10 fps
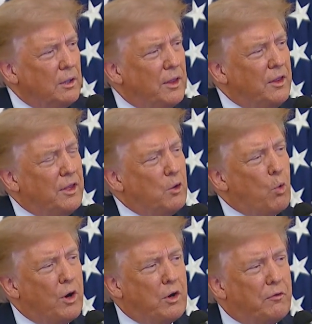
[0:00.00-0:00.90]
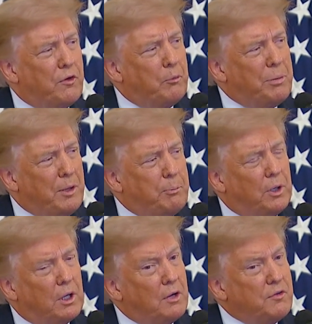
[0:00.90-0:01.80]
than the wonderful
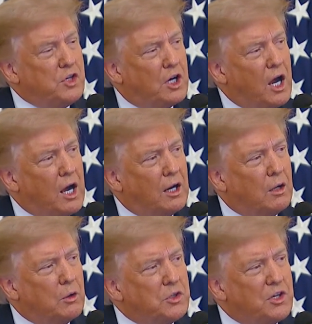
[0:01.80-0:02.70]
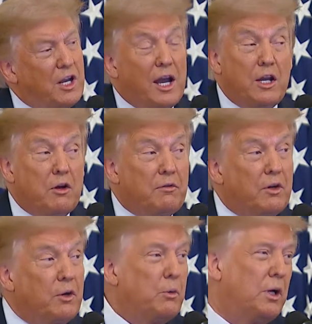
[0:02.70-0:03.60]
people of Chicago, a city I know
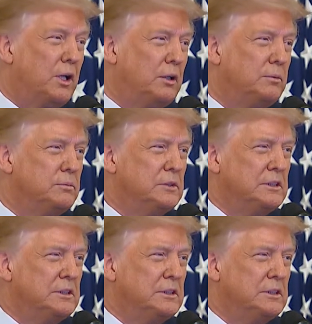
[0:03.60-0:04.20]
very well.